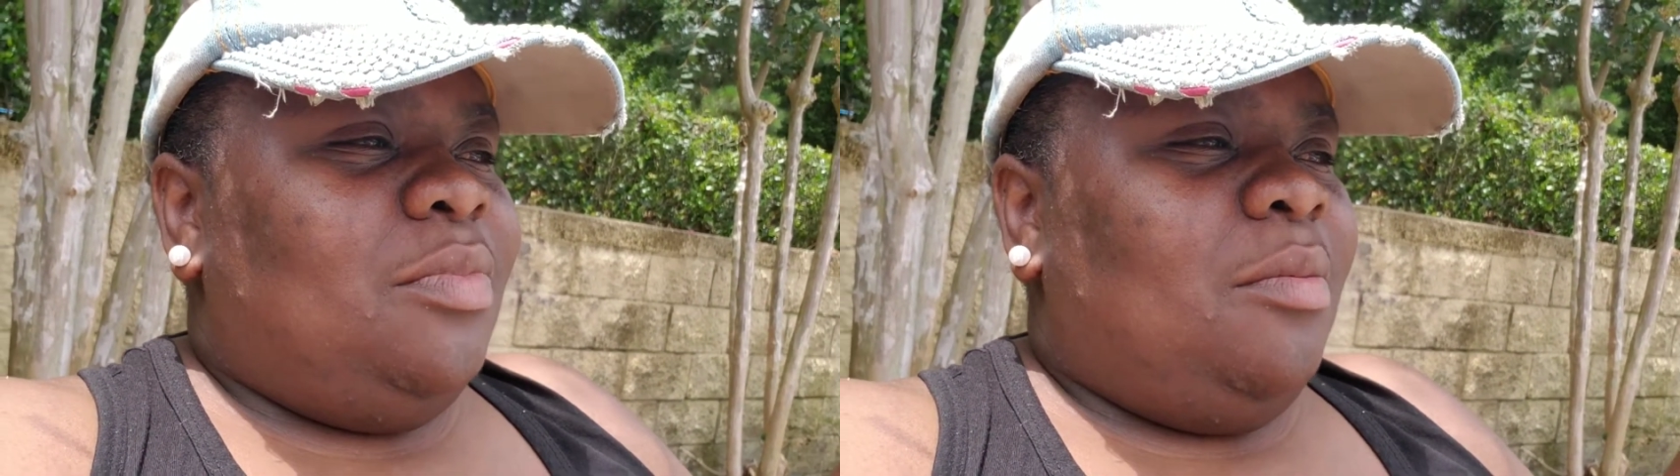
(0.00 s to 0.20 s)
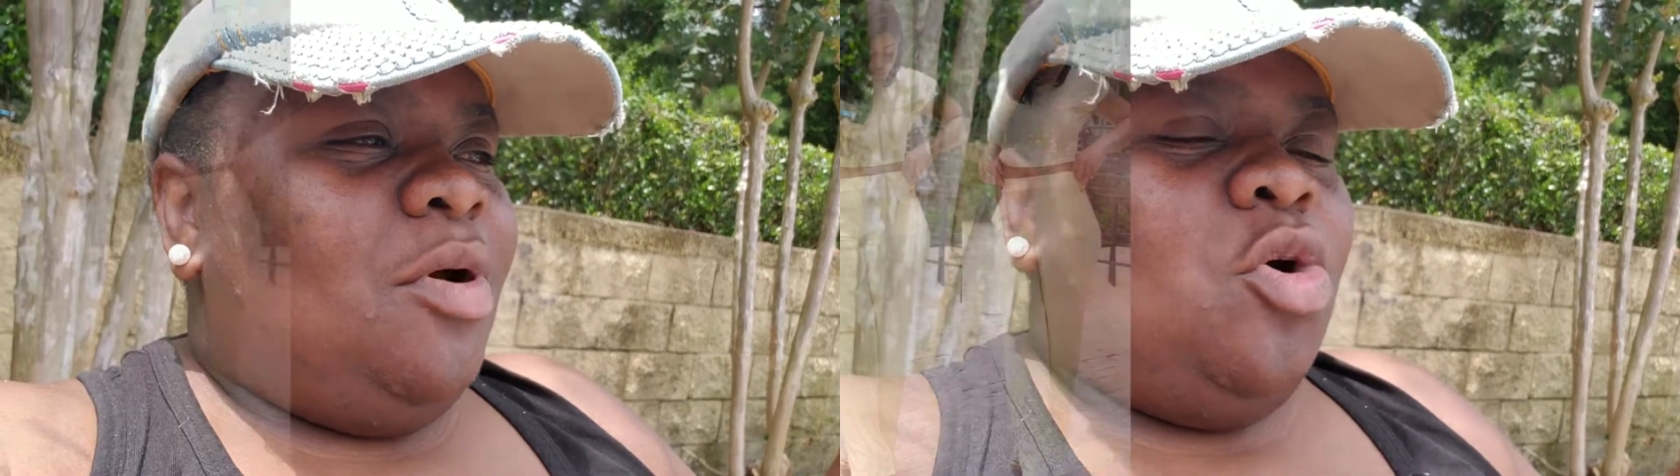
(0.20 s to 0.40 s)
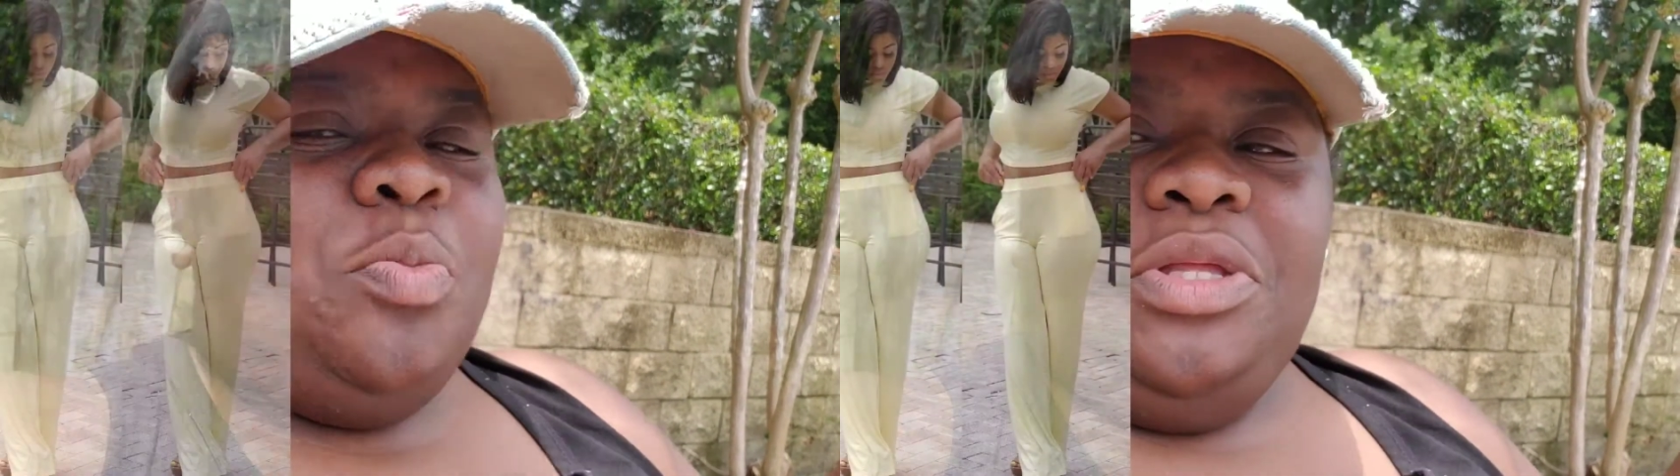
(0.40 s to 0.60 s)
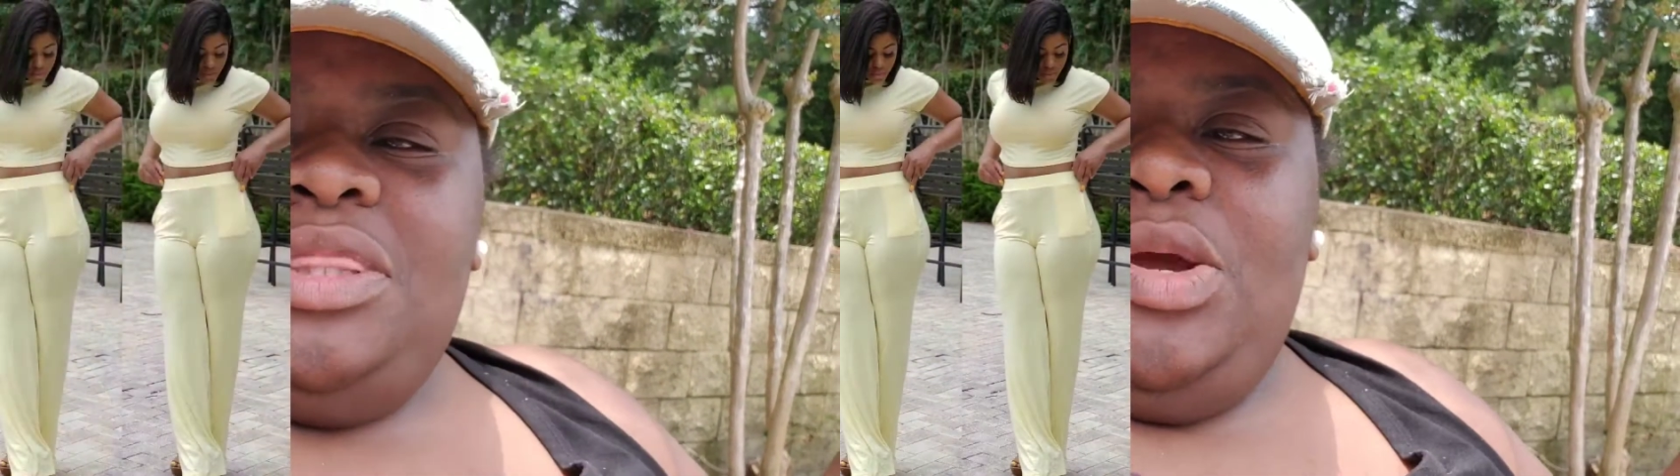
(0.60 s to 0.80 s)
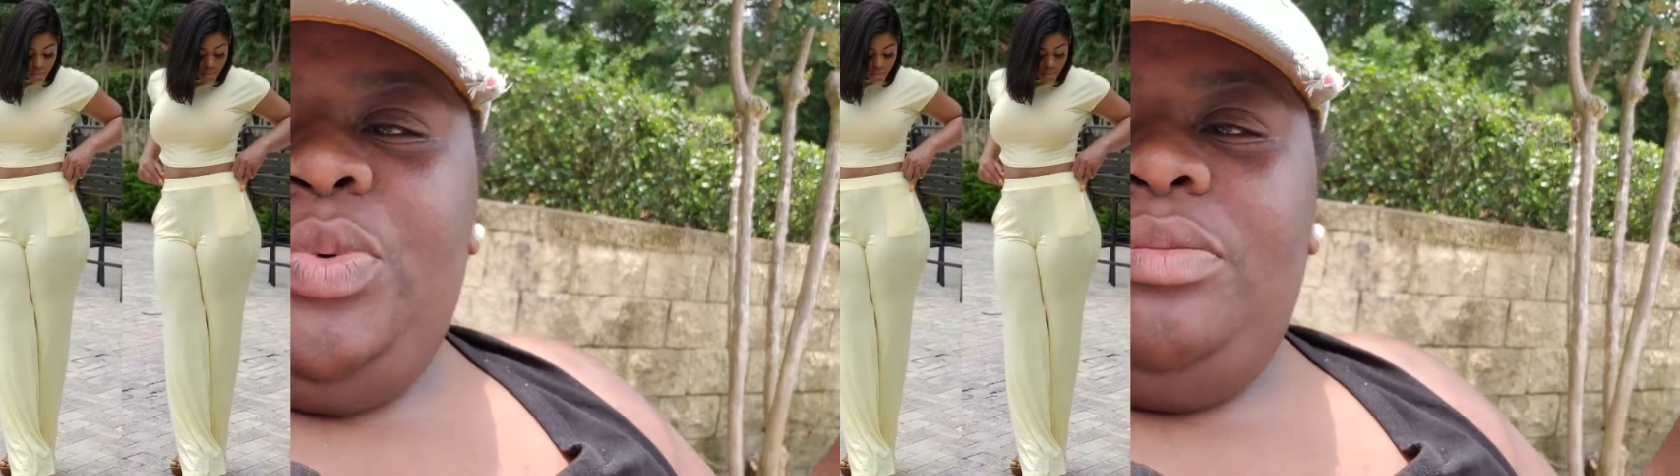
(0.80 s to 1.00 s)
but I'm
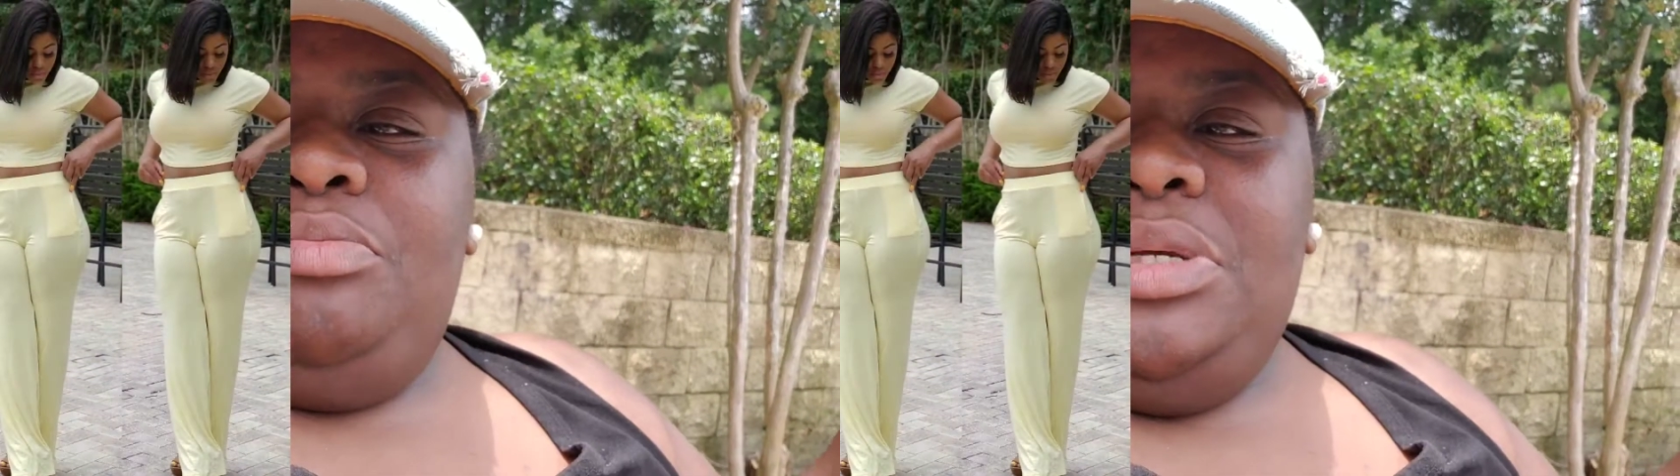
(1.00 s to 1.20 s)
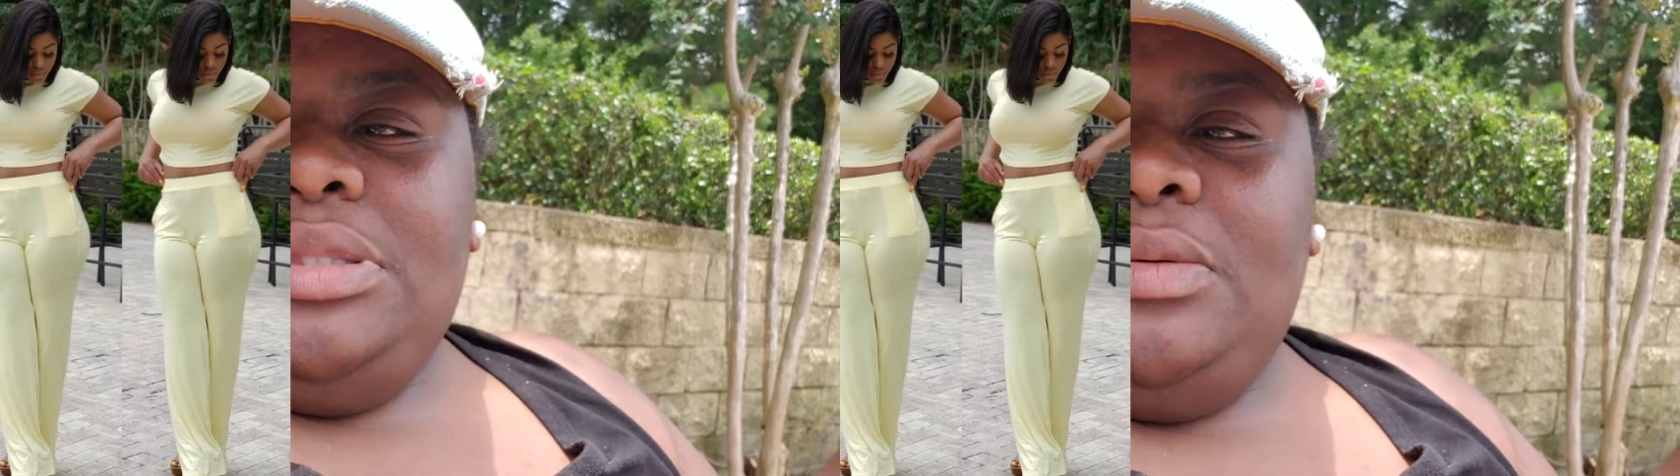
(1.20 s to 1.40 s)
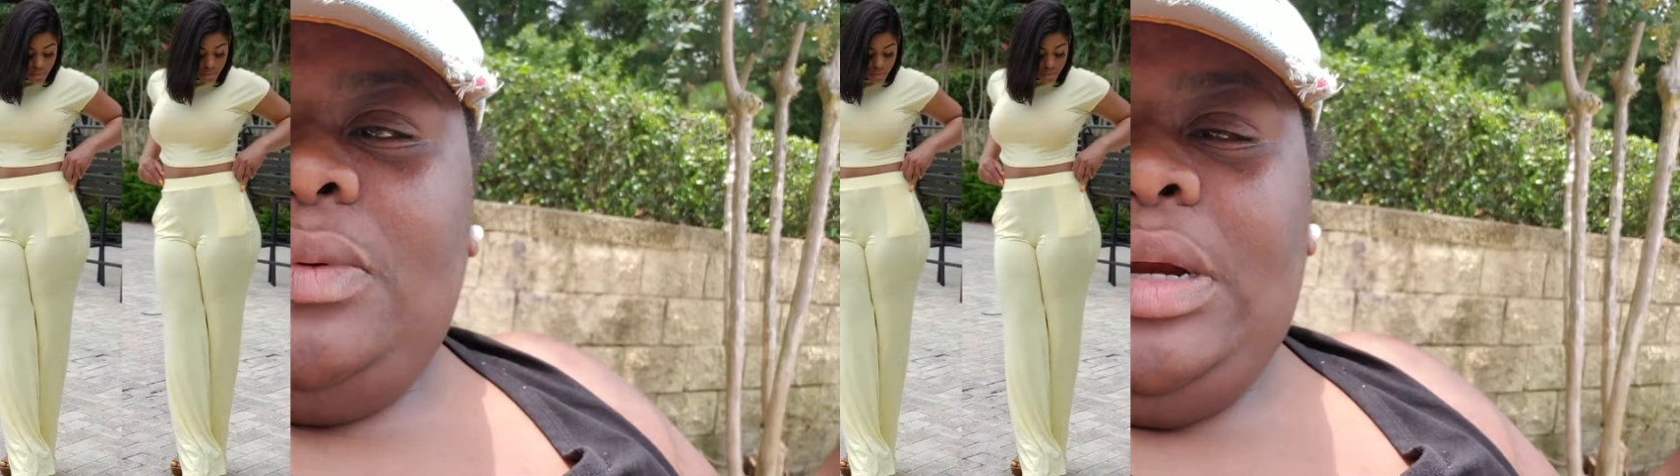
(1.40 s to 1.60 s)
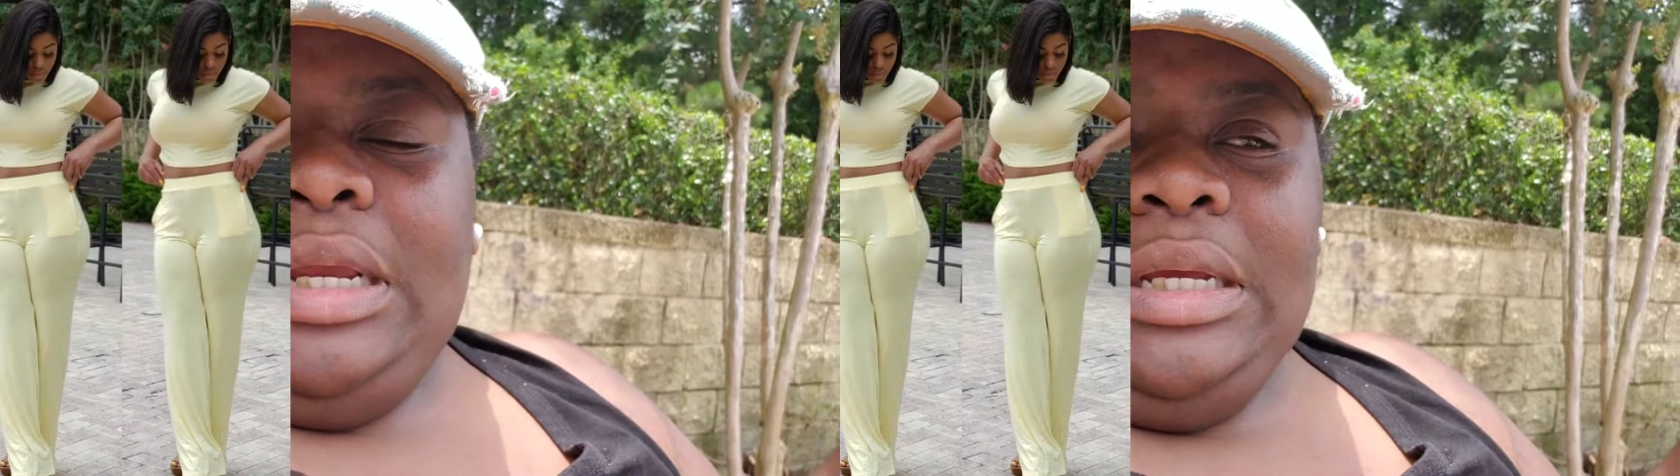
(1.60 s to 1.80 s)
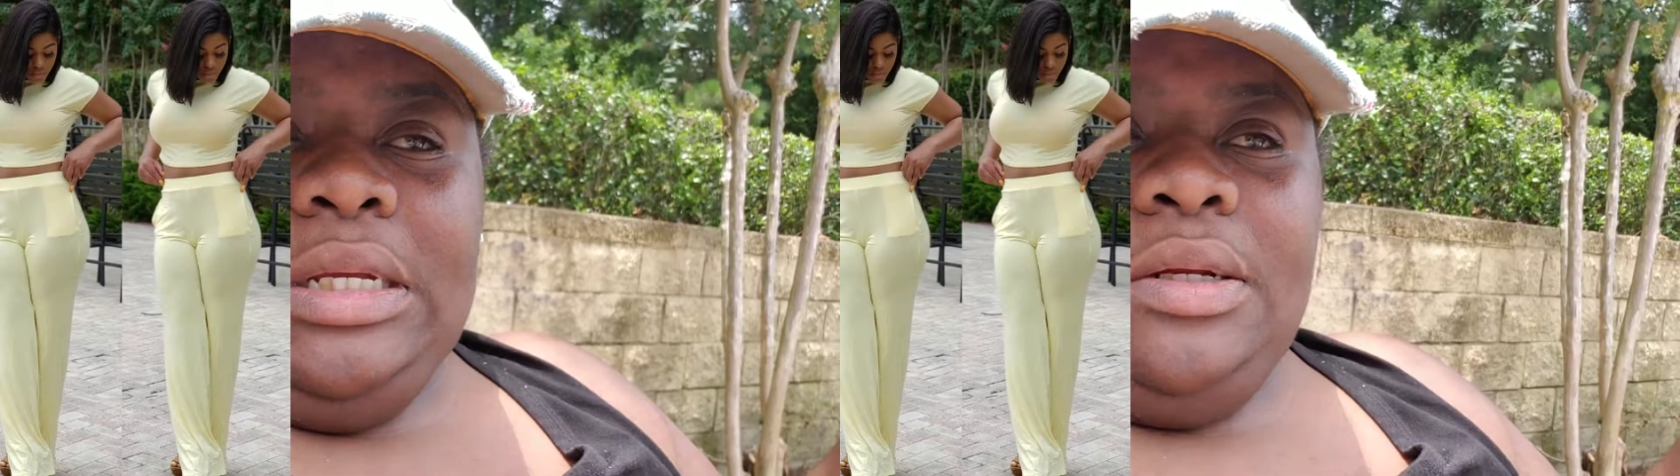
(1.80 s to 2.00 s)
hoping that we beat the
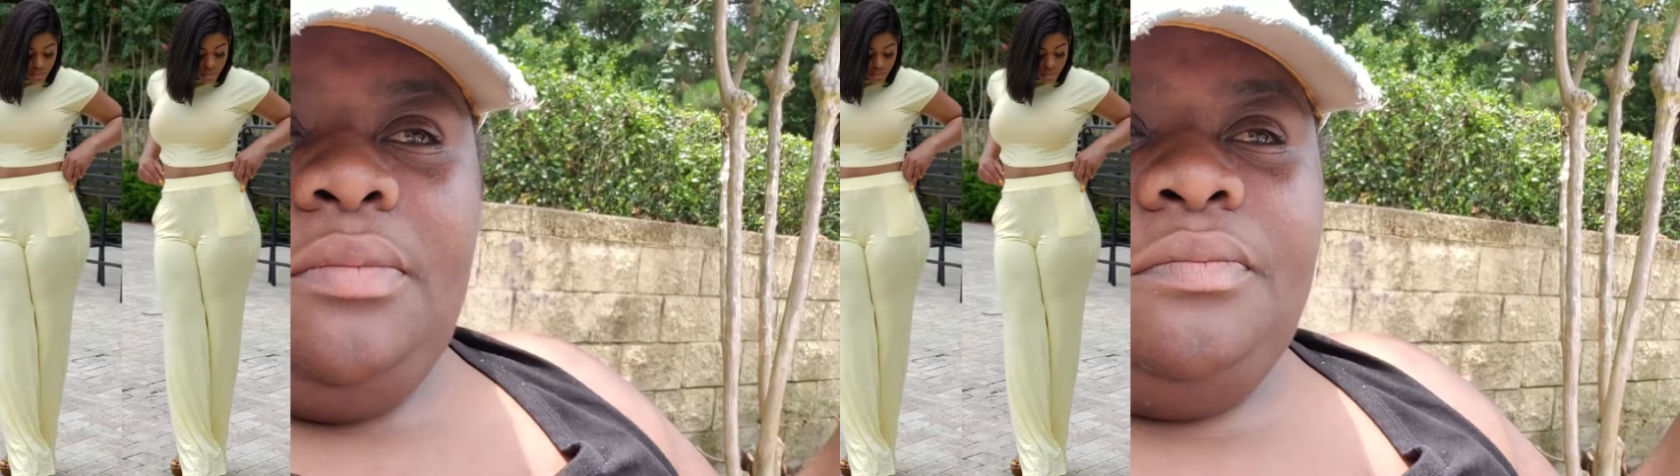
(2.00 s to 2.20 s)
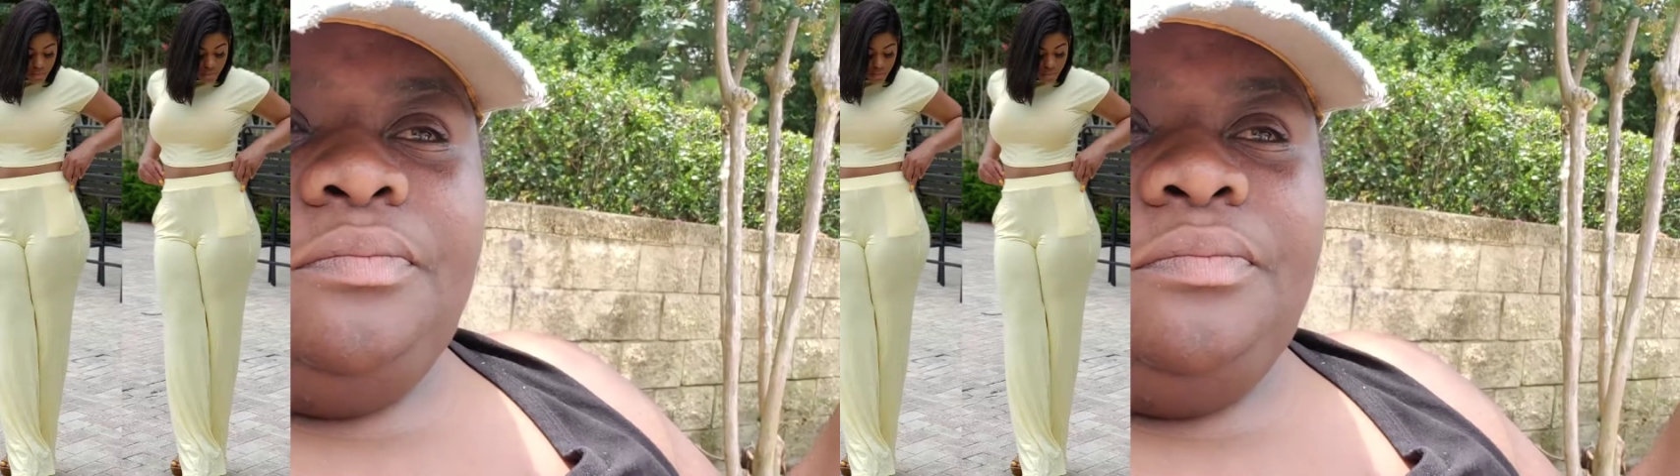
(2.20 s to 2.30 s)
rain.